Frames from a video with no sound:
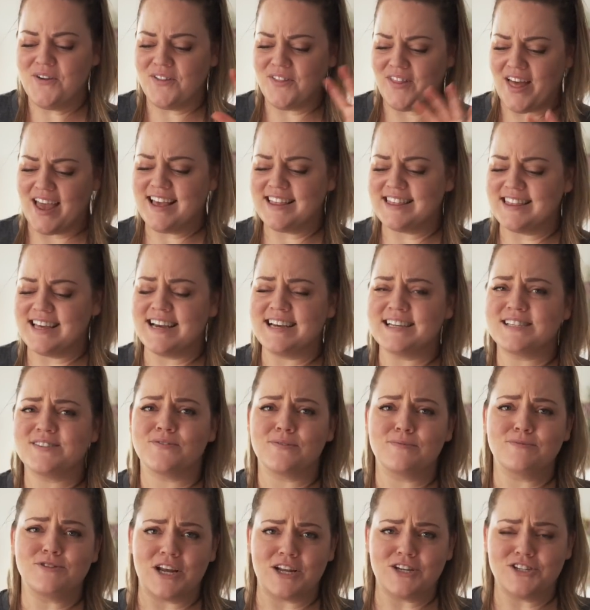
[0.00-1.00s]
like this
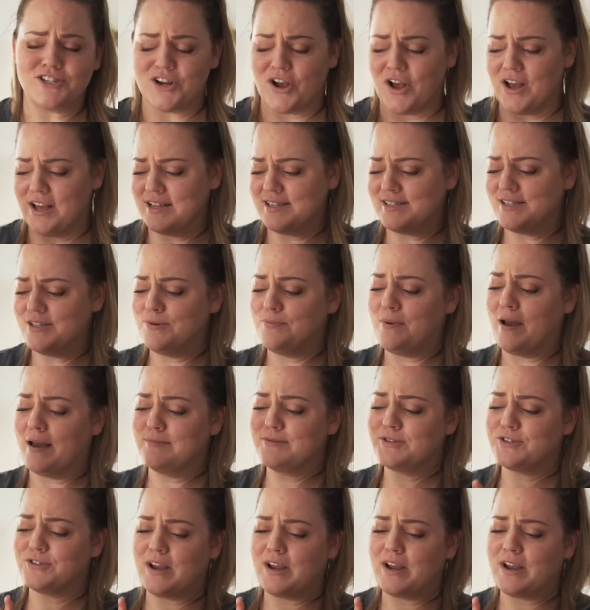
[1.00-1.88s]
from Jenn Johns who piped